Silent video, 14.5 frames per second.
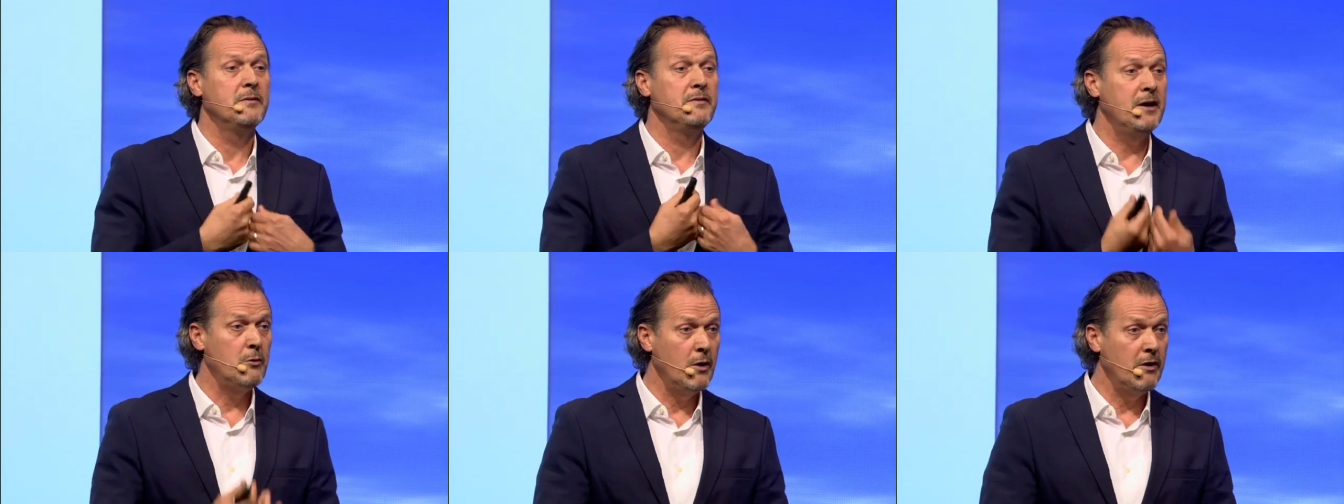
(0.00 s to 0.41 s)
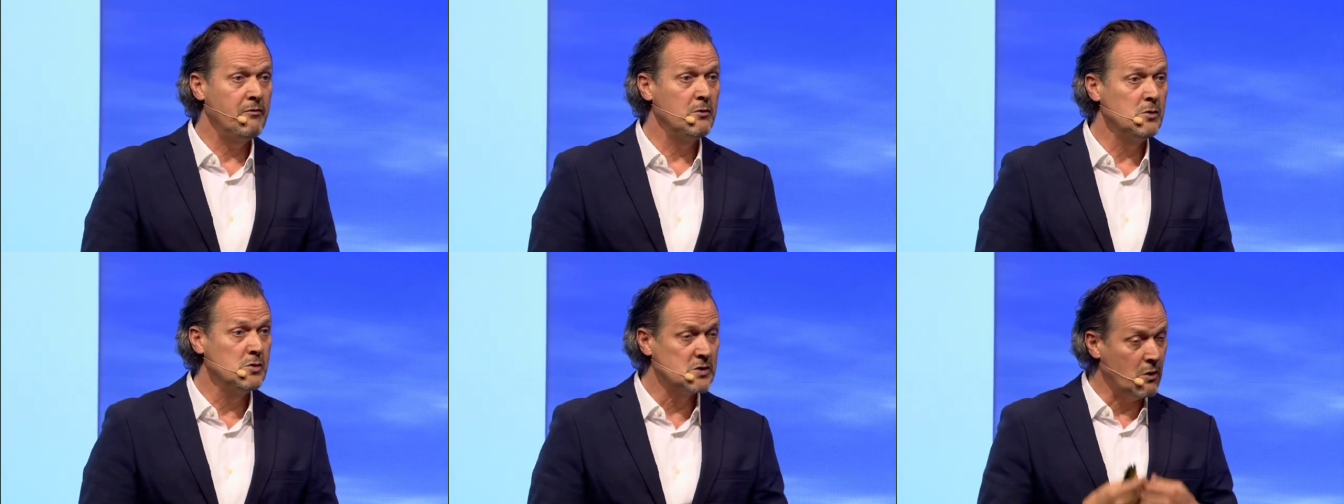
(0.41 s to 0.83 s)
their
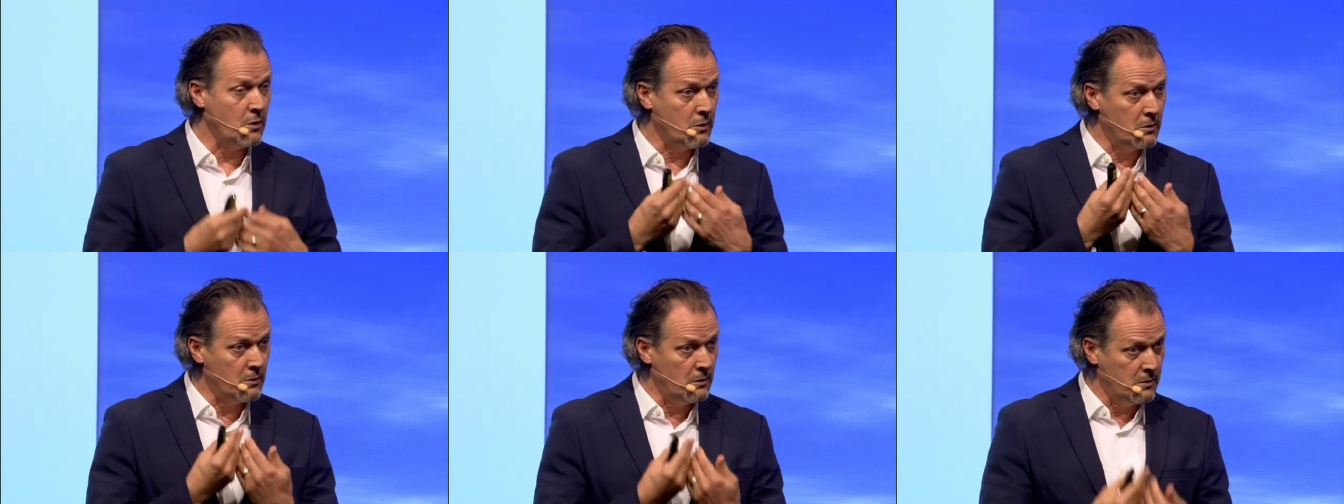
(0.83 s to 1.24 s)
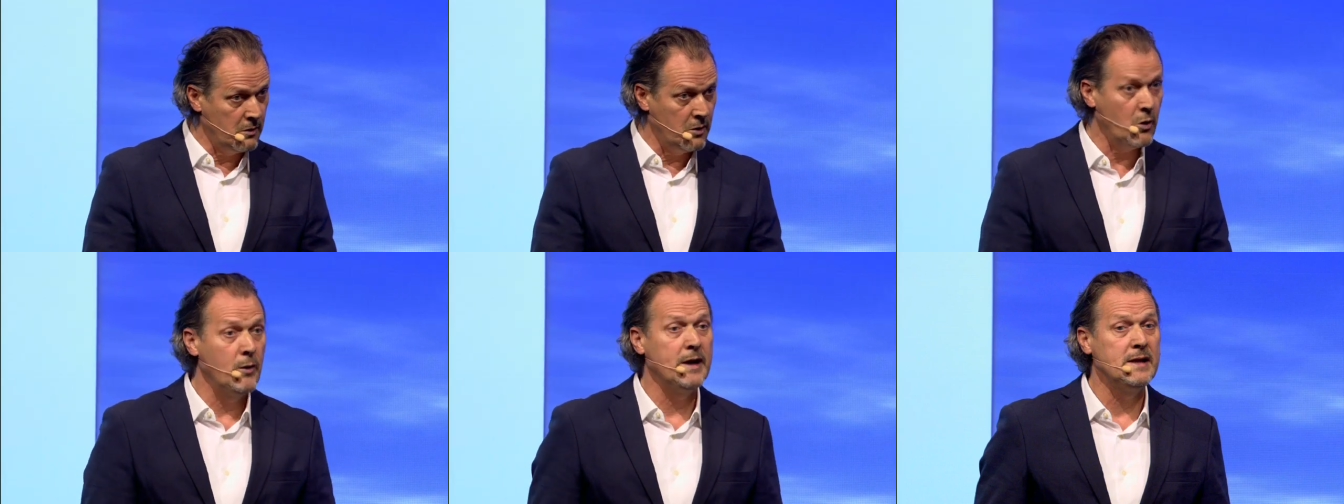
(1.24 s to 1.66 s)
revenues are
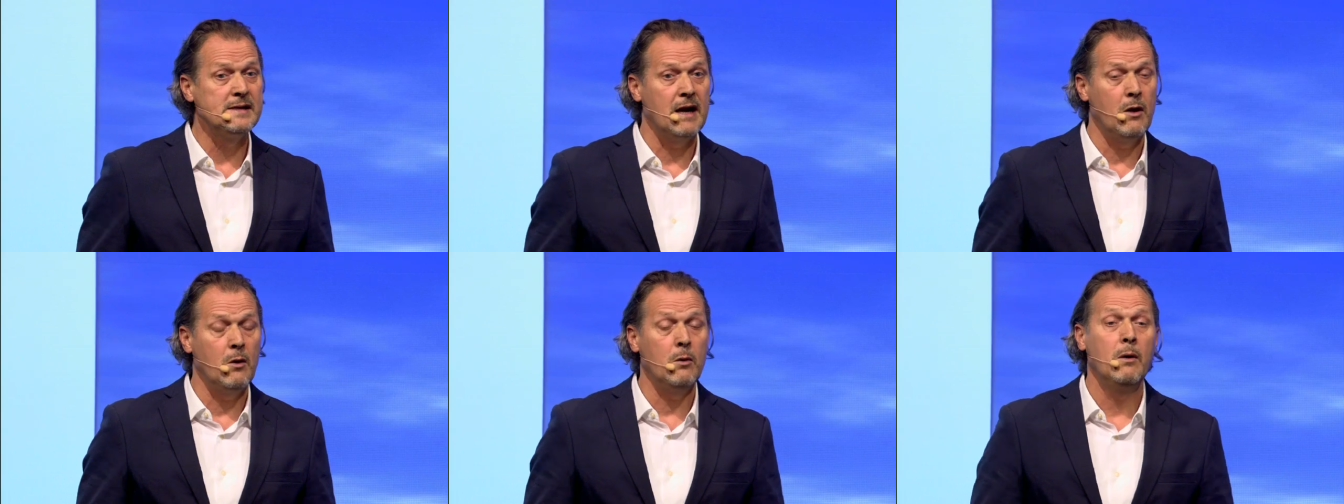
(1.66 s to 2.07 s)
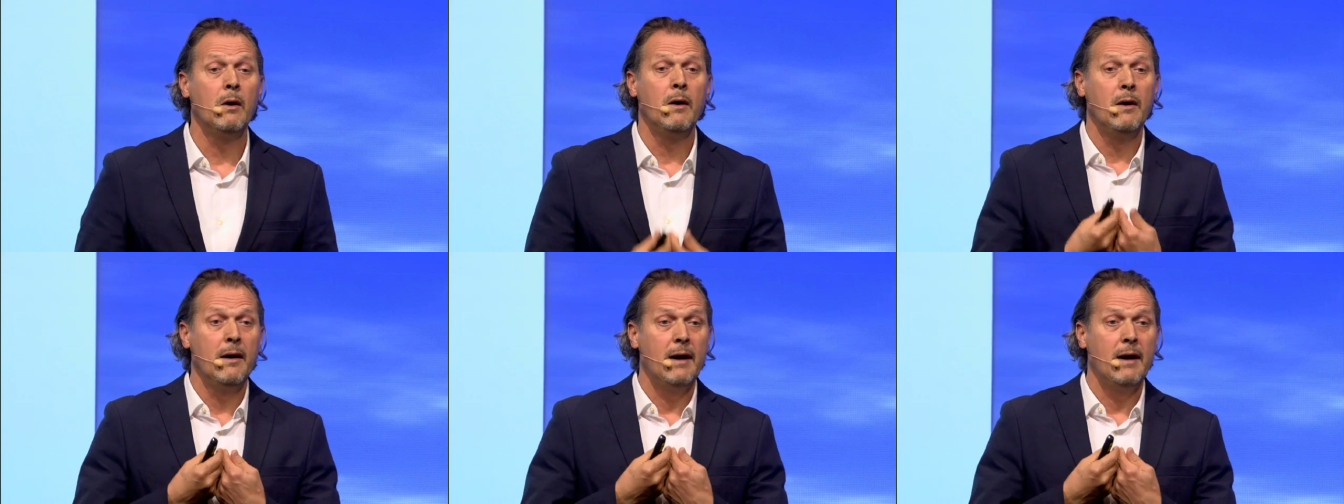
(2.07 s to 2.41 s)
going down,